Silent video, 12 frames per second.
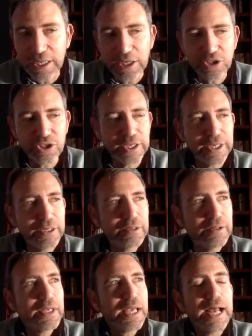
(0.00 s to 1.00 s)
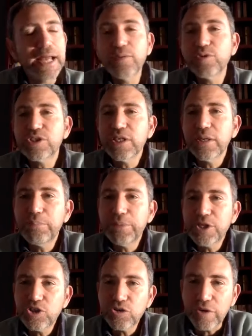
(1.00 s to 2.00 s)
actually. And it was the
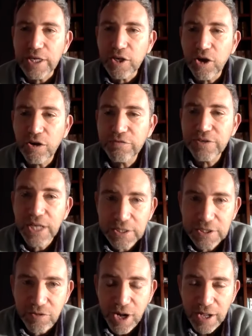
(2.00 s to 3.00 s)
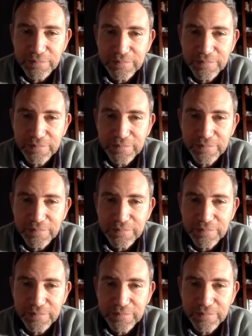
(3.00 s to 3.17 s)
obituary of Nadira.